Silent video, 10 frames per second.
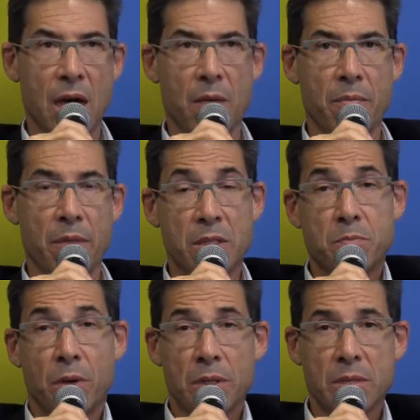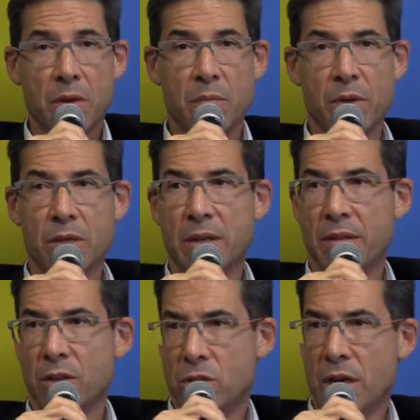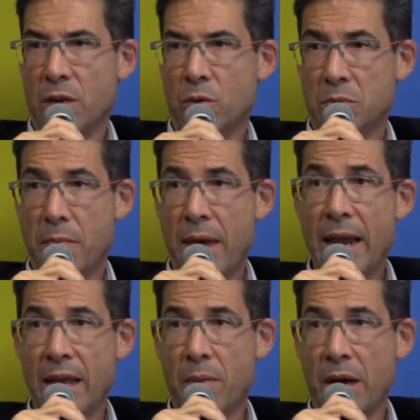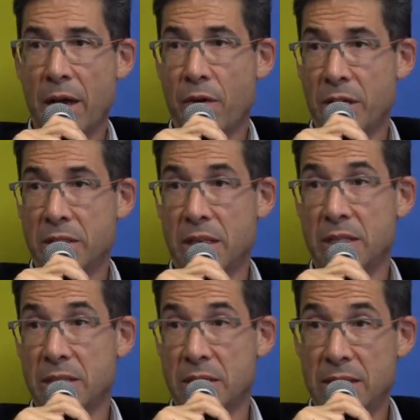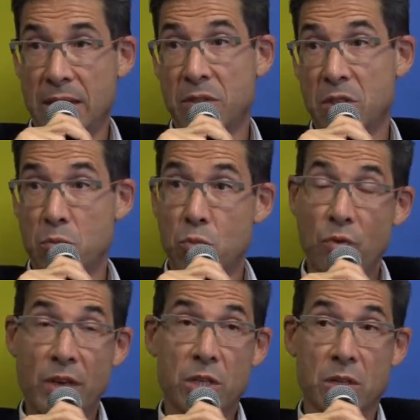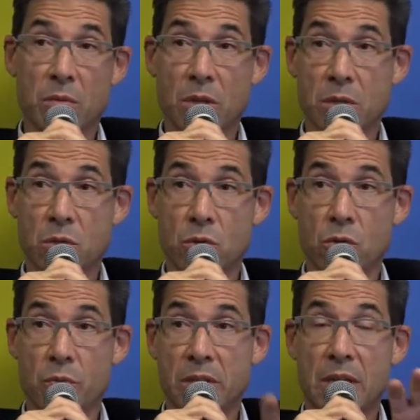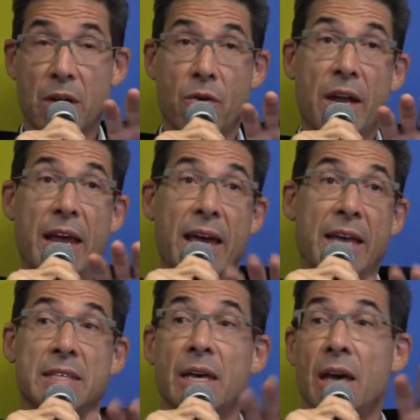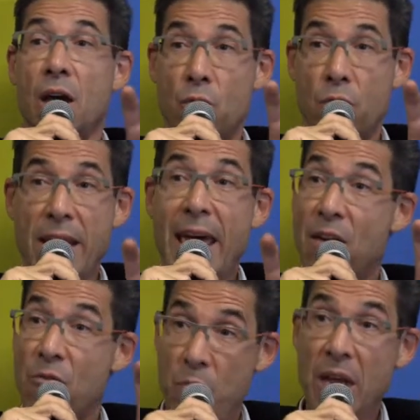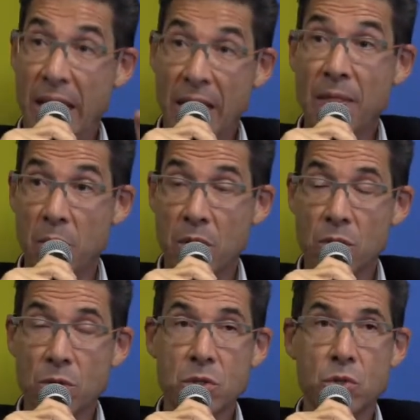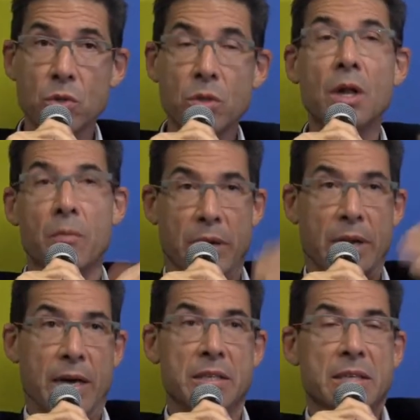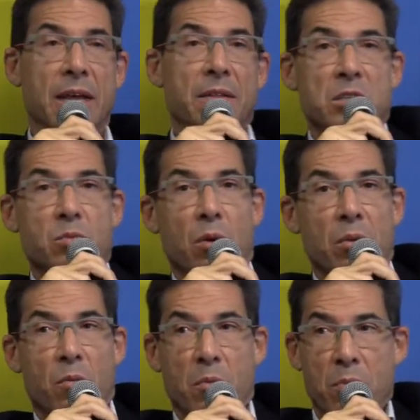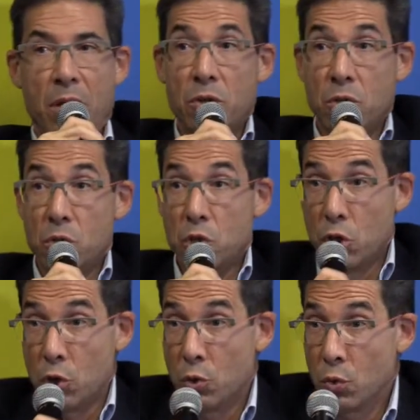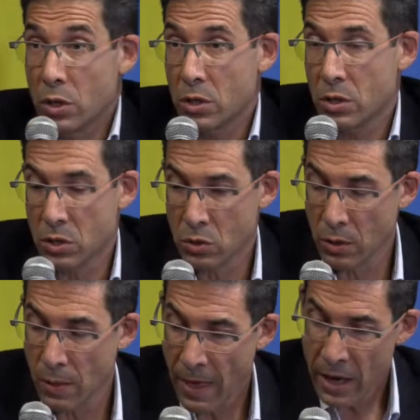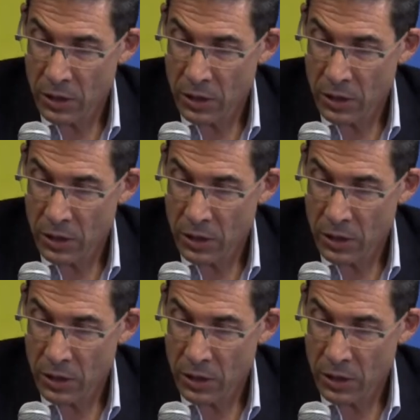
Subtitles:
That's possibly because I think tonight was mainly about our grade 6s and 7s moving into the middle school, because our grade 8s already have been in the middle school. But I understand this is probably from a parent who's new to the school.